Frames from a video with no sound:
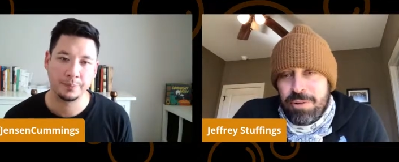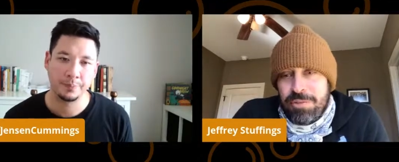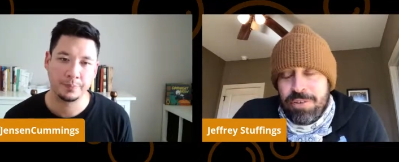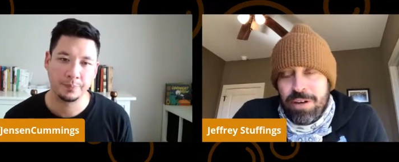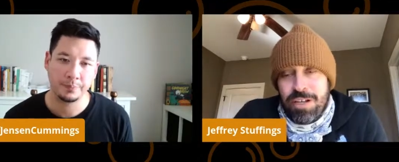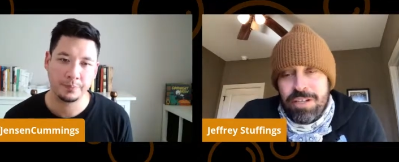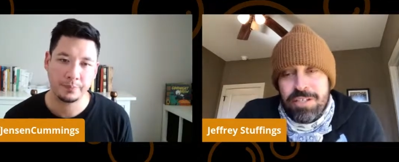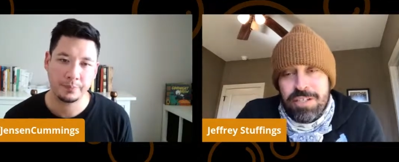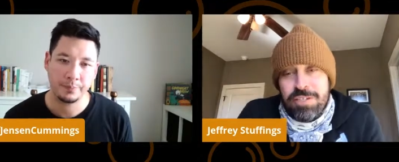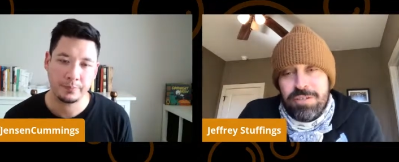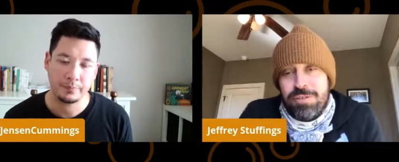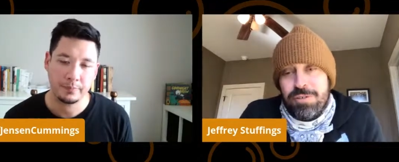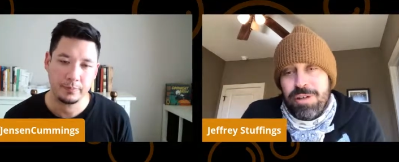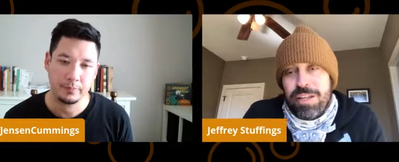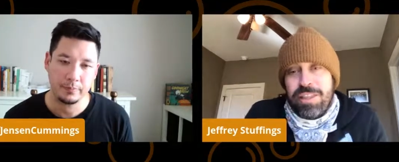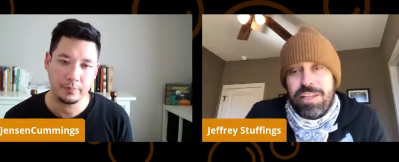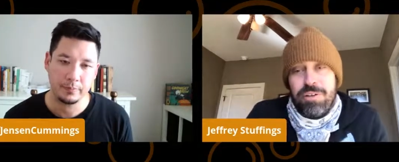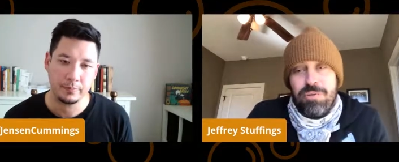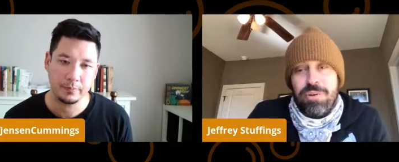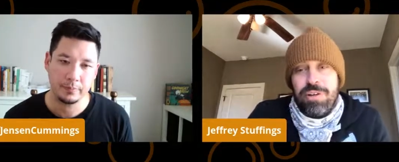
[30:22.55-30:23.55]
Speaker 1: We've
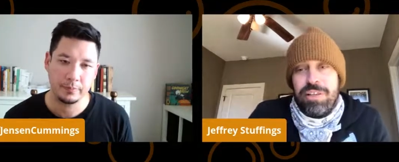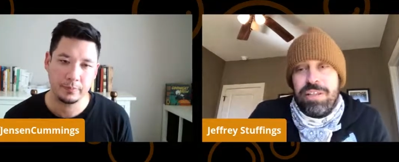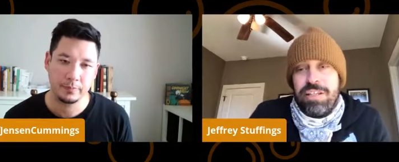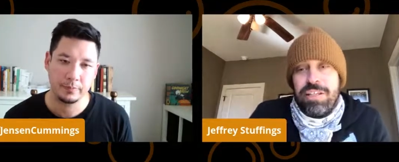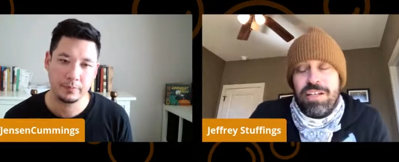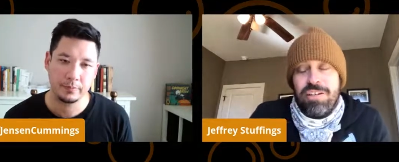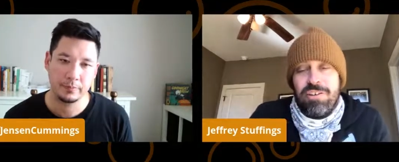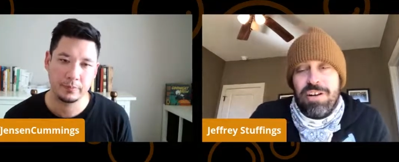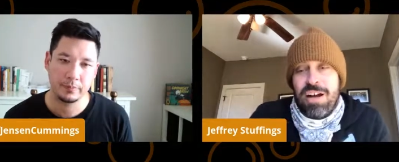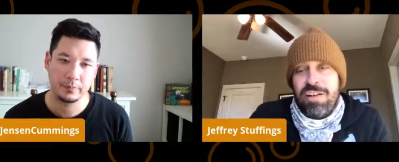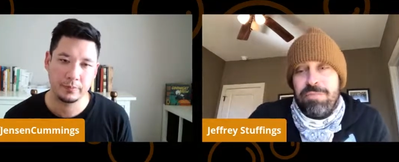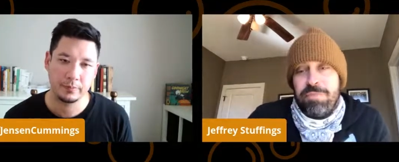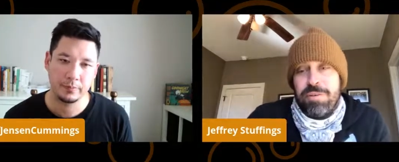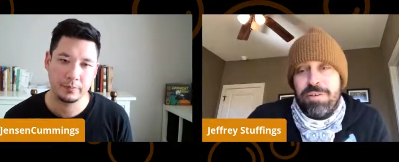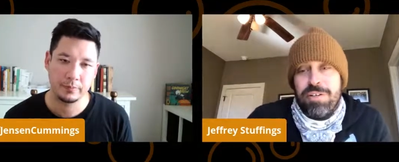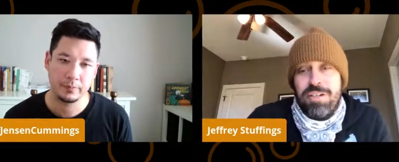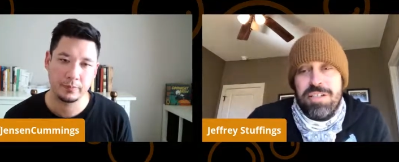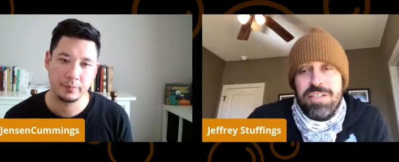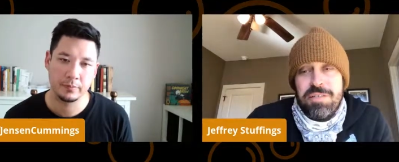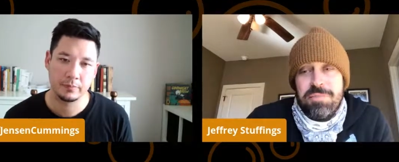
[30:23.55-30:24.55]
also, I think, one thing that
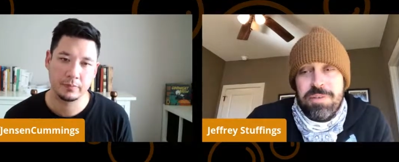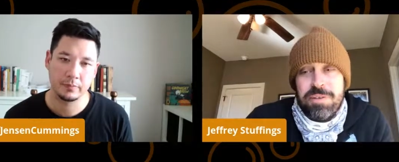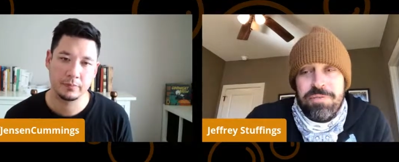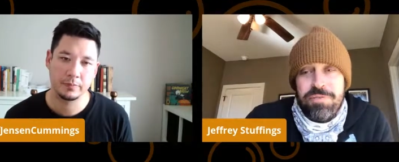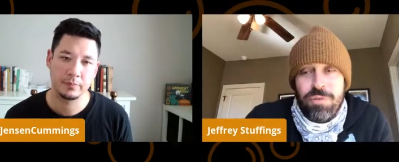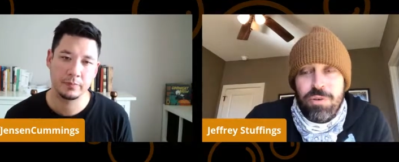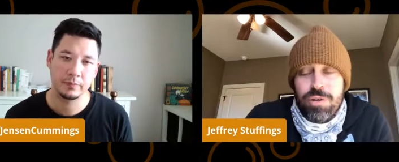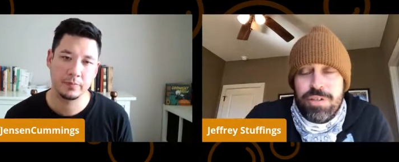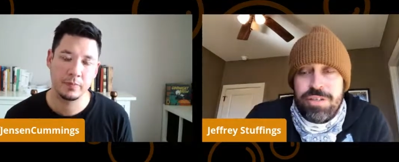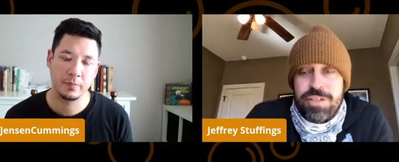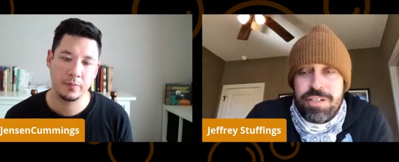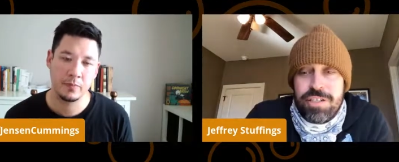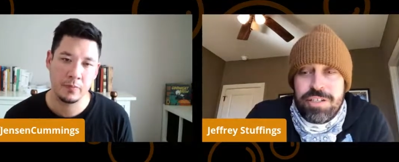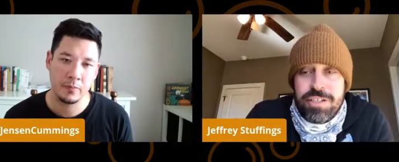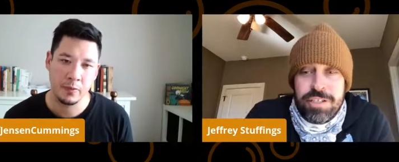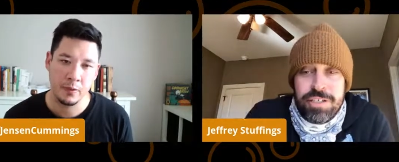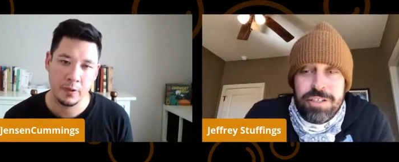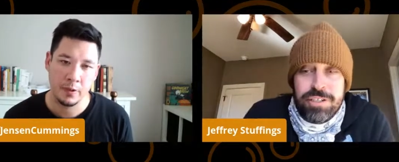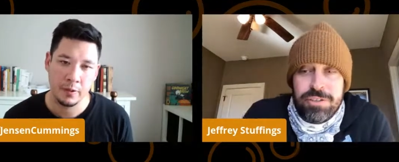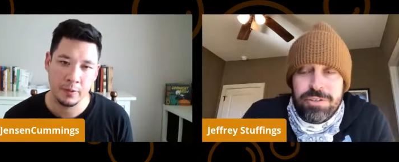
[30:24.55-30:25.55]
craft brewers have been forced
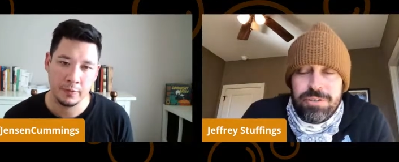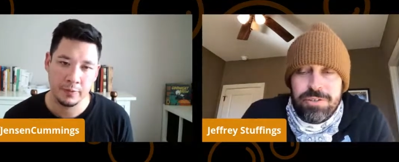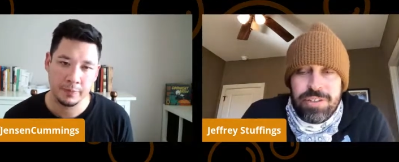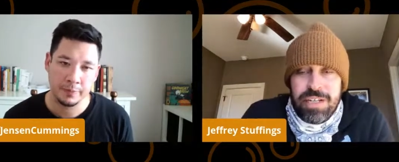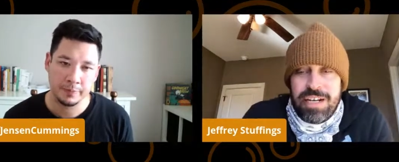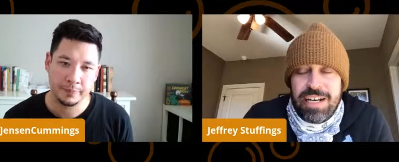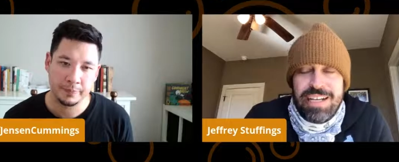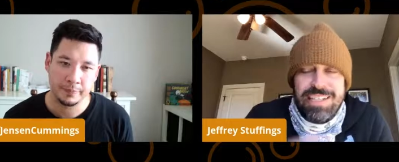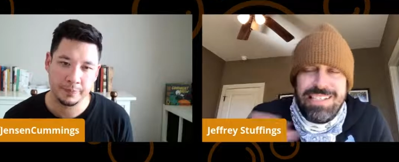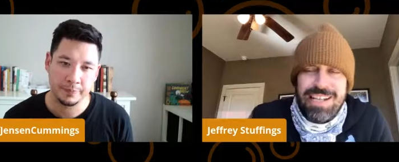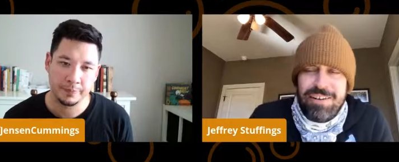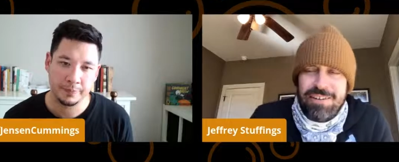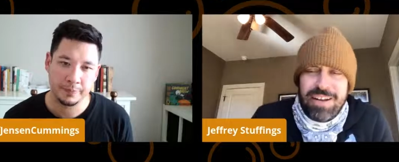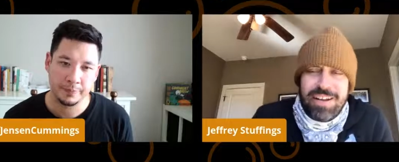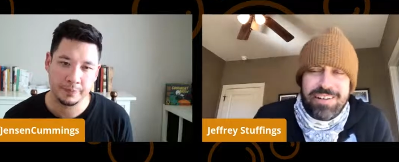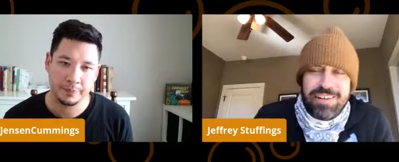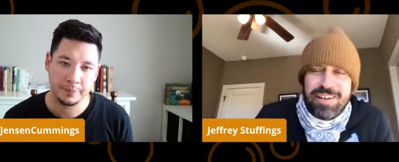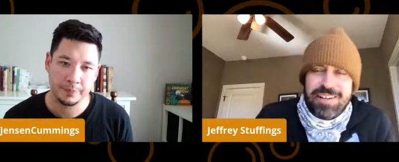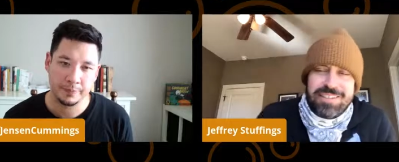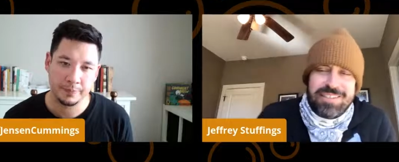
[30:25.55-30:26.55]
to do, and I
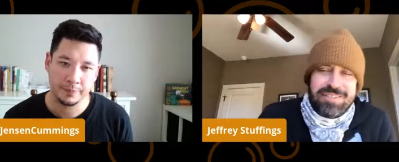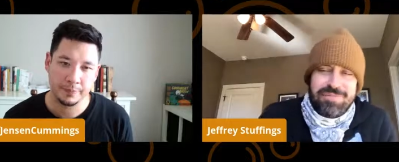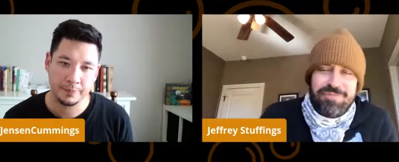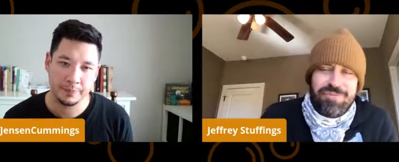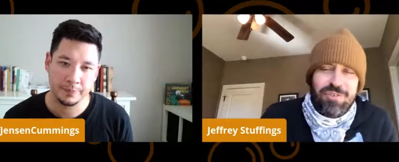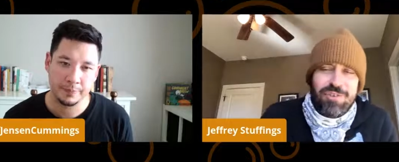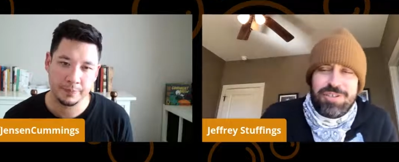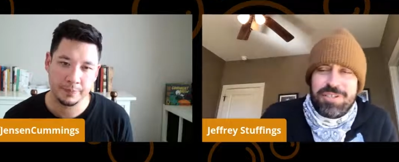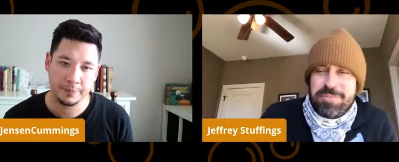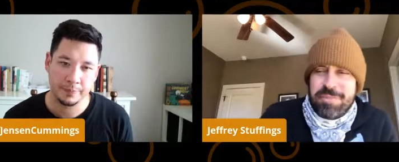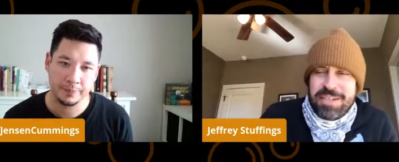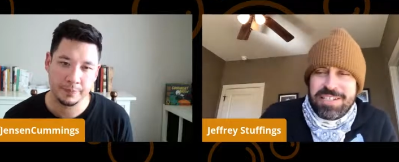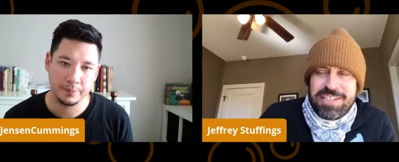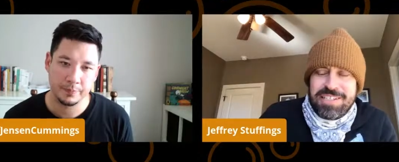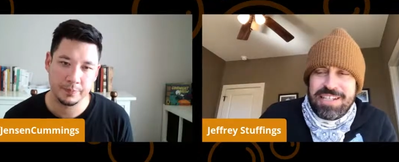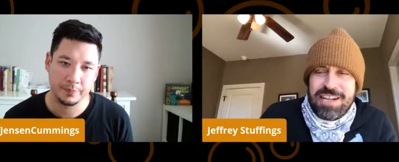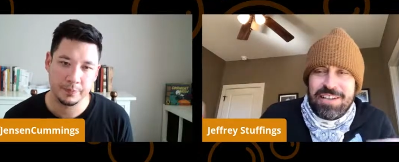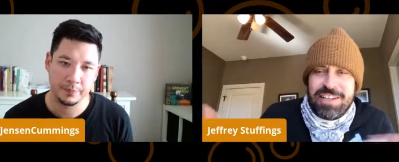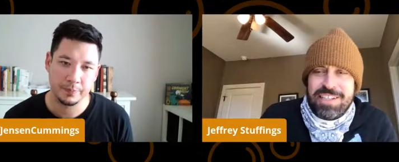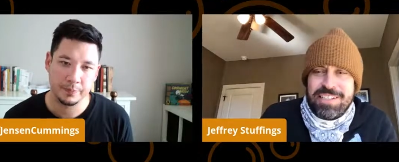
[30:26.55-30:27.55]
say I, I forced
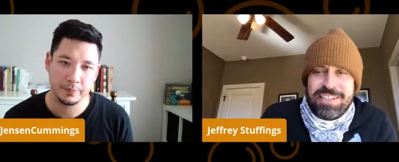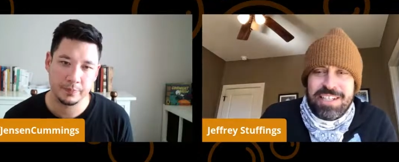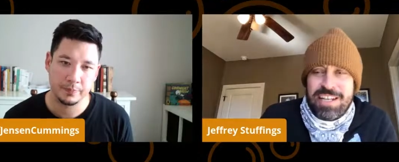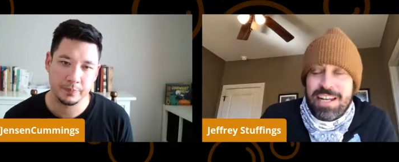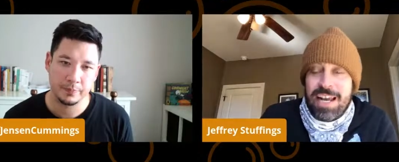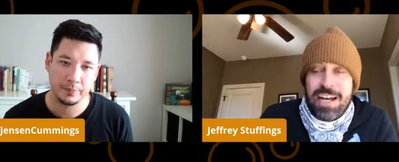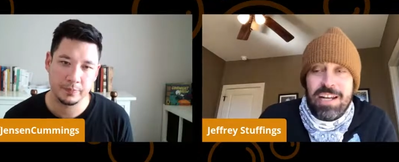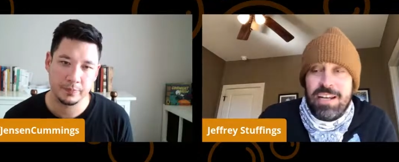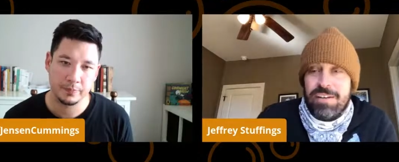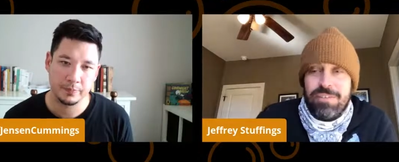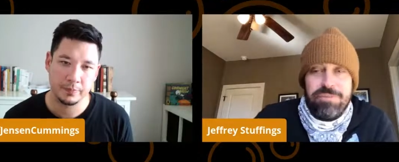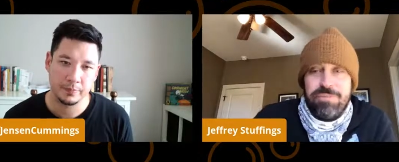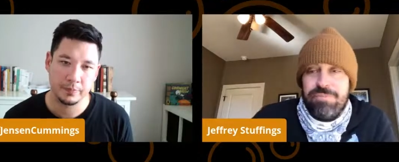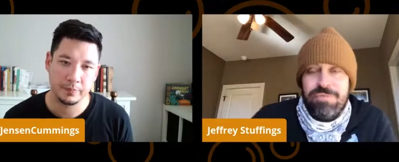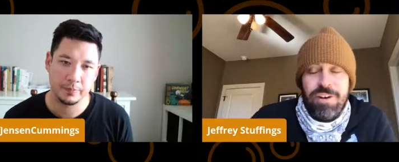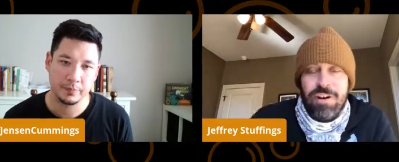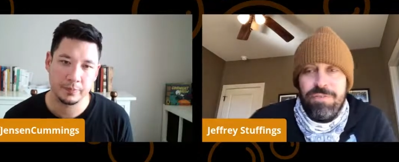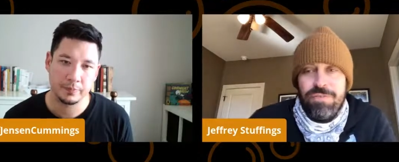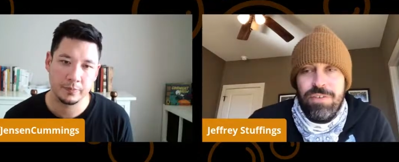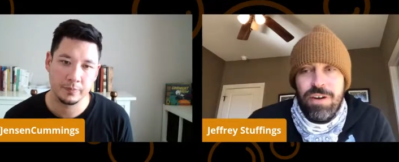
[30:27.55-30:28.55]
makes it sound like it's a negative.
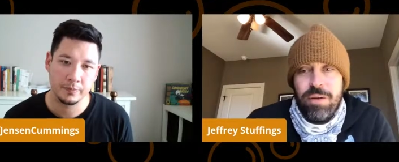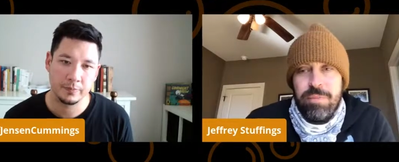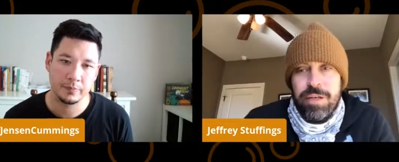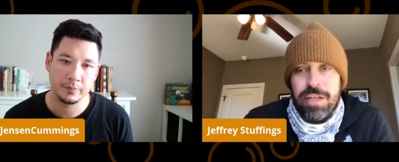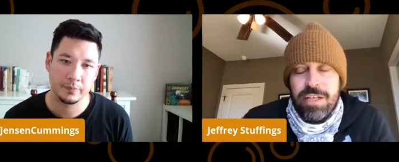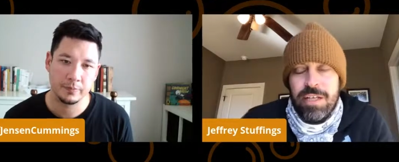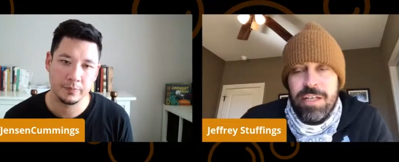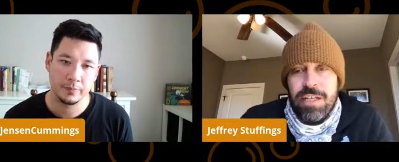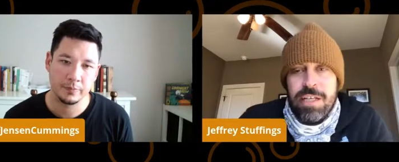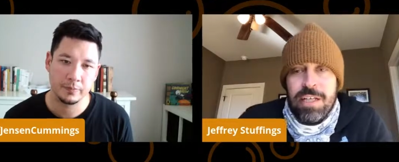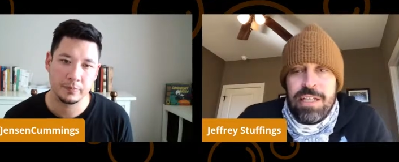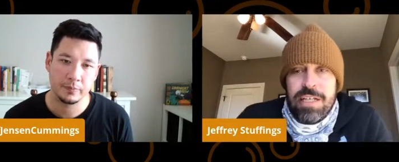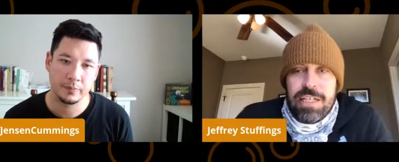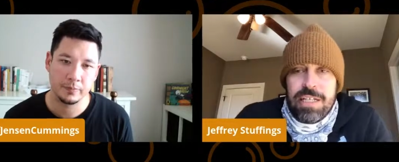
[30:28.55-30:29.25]
Far from it,